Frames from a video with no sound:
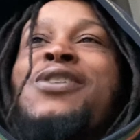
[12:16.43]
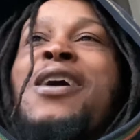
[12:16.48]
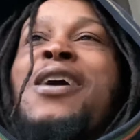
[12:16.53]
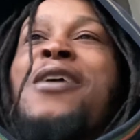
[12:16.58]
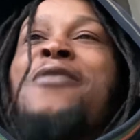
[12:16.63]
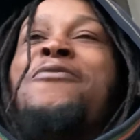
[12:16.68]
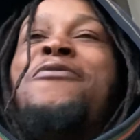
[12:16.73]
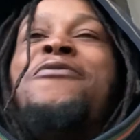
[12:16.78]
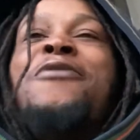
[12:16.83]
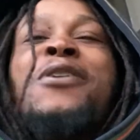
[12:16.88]

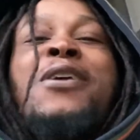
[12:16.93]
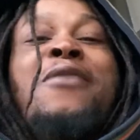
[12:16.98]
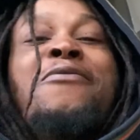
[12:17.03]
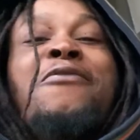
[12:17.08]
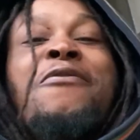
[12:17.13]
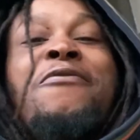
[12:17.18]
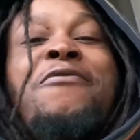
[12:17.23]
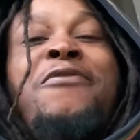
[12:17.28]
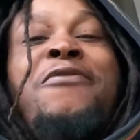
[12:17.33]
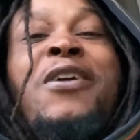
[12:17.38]

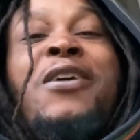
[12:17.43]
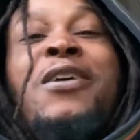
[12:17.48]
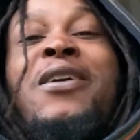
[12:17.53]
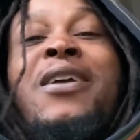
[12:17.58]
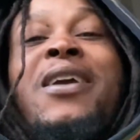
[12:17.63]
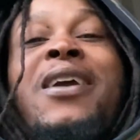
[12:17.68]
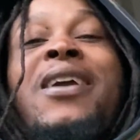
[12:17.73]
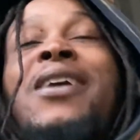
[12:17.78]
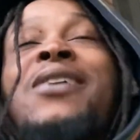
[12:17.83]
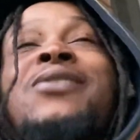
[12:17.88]
unforgiving figure,
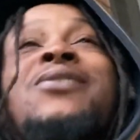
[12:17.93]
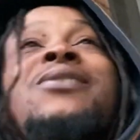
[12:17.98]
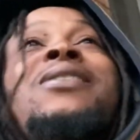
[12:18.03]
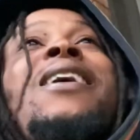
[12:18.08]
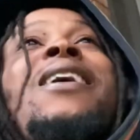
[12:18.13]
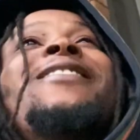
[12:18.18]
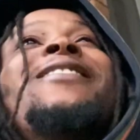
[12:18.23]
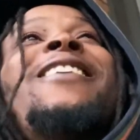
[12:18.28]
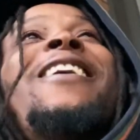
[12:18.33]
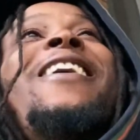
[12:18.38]
and he's
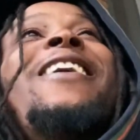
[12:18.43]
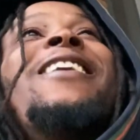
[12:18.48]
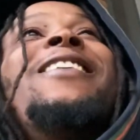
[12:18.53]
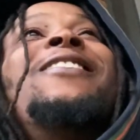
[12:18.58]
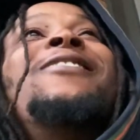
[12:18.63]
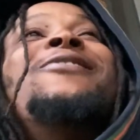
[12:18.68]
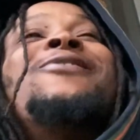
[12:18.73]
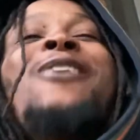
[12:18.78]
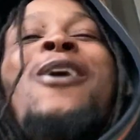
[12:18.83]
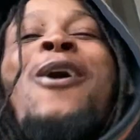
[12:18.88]
not that.
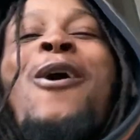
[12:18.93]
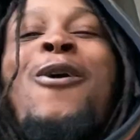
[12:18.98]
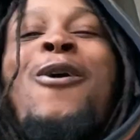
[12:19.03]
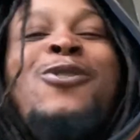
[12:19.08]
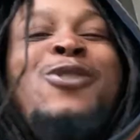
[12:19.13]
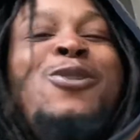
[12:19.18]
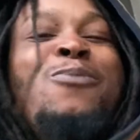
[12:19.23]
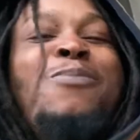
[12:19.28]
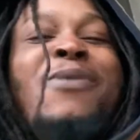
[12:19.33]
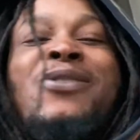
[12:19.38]
He's the
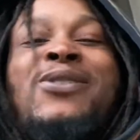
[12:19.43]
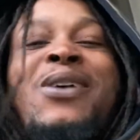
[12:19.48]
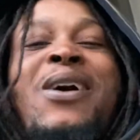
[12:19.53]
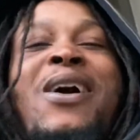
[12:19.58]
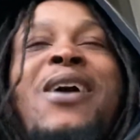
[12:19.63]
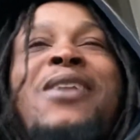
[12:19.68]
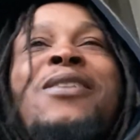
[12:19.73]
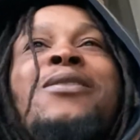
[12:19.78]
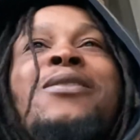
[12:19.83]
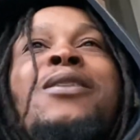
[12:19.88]
ultimate
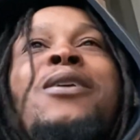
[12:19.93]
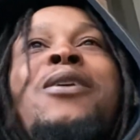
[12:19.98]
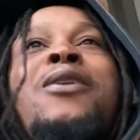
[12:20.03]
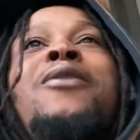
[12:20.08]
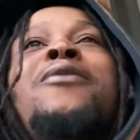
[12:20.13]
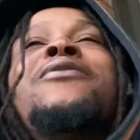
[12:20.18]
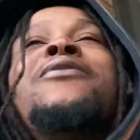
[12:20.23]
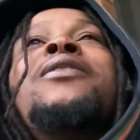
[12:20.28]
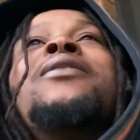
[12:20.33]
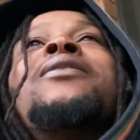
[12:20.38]
sign of
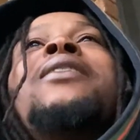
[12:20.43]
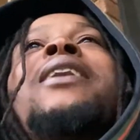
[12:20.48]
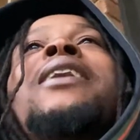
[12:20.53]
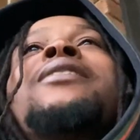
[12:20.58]
love. And a lot